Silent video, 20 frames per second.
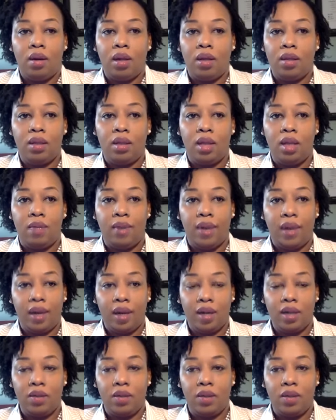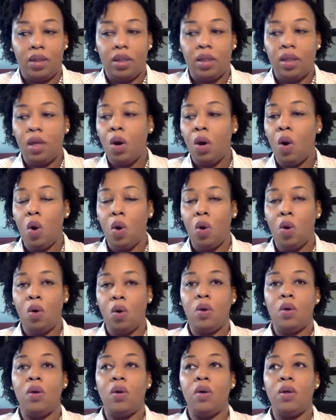stay in my country,
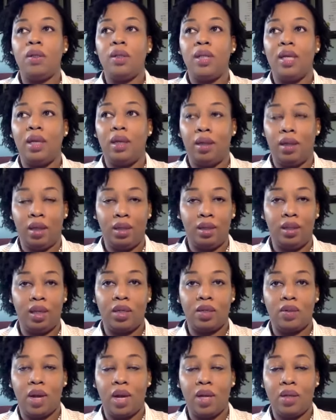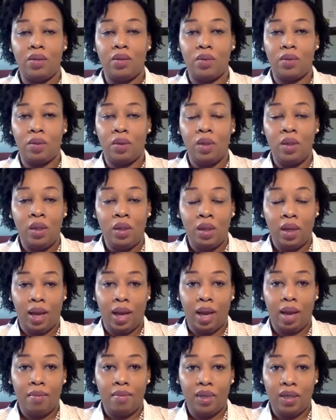or they try to
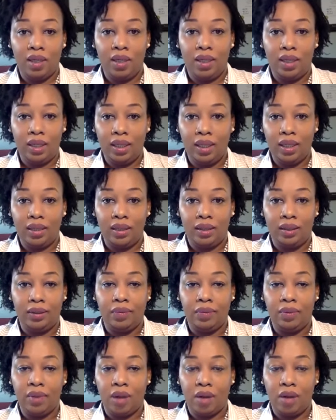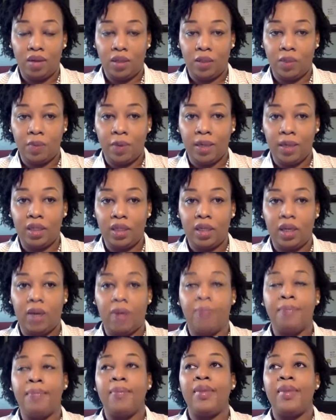come in illegally without inspection,